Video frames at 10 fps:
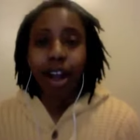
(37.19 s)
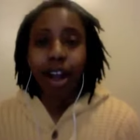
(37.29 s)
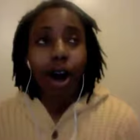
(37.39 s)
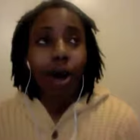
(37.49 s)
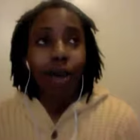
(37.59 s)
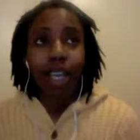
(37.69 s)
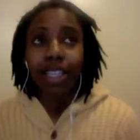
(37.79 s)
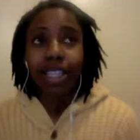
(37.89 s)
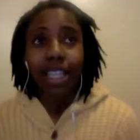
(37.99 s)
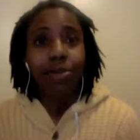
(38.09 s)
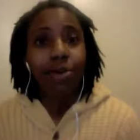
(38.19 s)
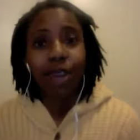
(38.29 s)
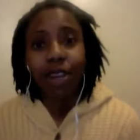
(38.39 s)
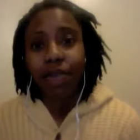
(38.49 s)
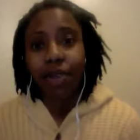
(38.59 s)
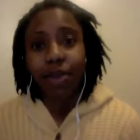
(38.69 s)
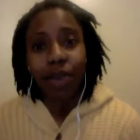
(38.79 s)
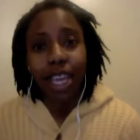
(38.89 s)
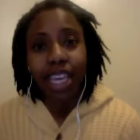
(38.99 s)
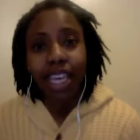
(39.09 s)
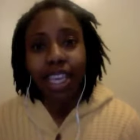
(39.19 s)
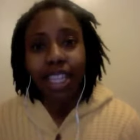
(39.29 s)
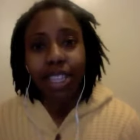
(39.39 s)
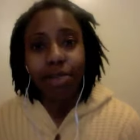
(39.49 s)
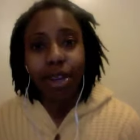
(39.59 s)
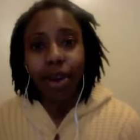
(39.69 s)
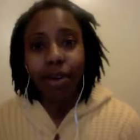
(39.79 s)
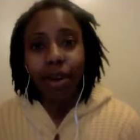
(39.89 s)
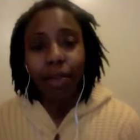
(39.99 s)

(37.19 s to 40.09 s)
always gets me ready for the week and gets me going.